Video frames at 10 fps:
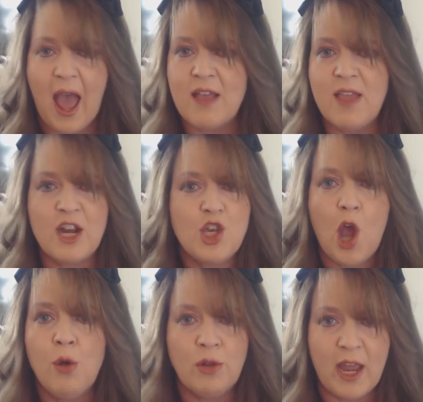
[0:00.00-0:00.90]
And they
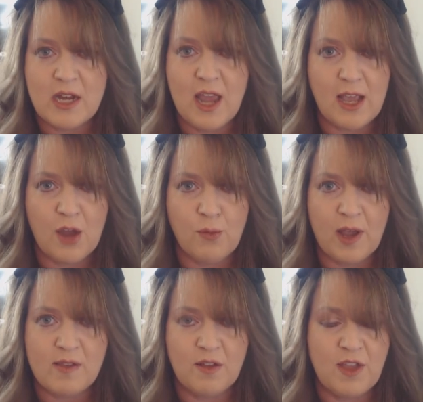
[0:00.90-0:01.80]
don't like taking
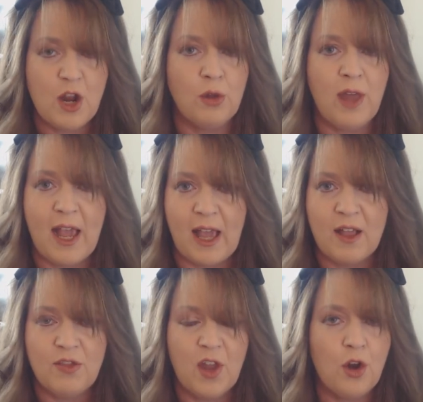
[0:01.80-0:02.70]
risk. They don't like
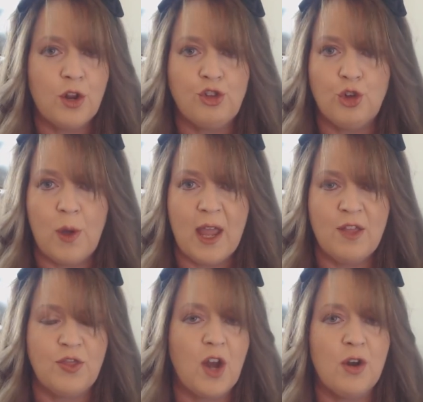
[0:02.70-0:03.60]
it. They don't enjoy
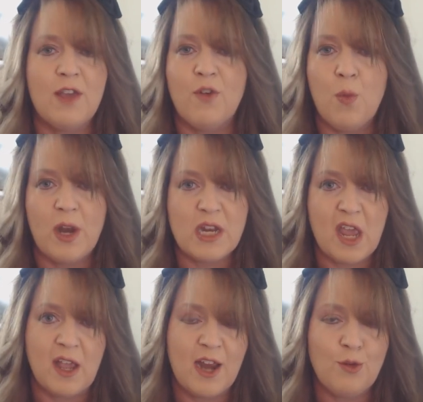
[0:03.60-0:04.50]
it. They don't even want to
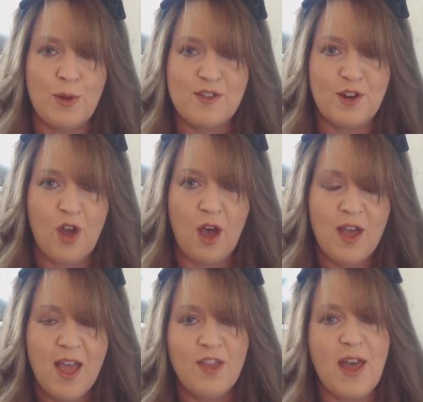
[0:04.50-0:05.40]
take any risk at all.
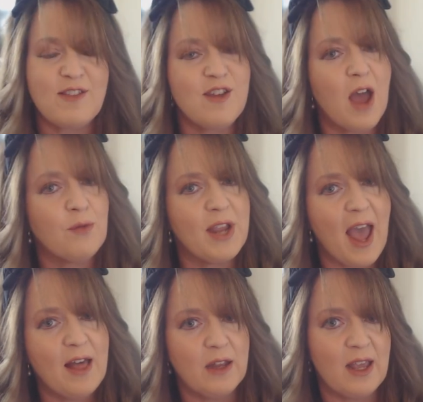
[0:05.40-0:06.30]
That's not
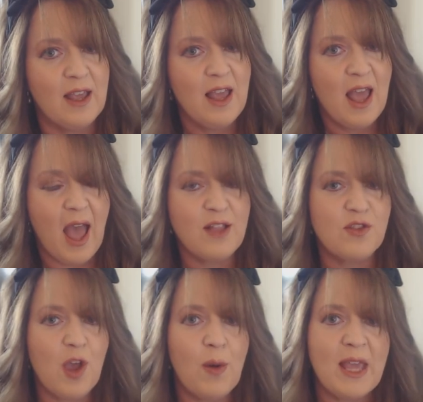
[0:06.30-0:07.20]
reality. And
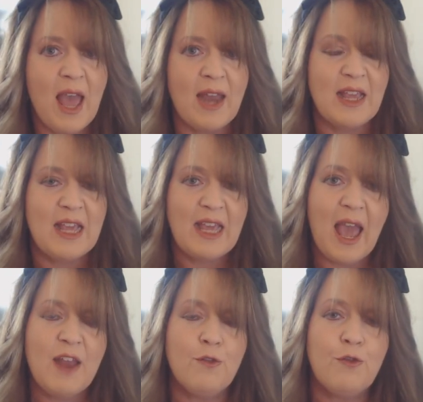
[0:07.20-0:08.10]
so again,
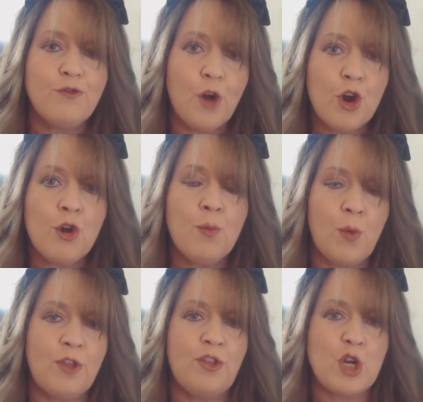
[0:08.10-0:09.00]
get firm
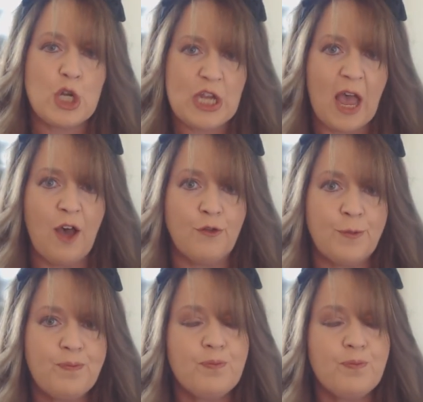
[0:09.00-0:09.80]
with yourself.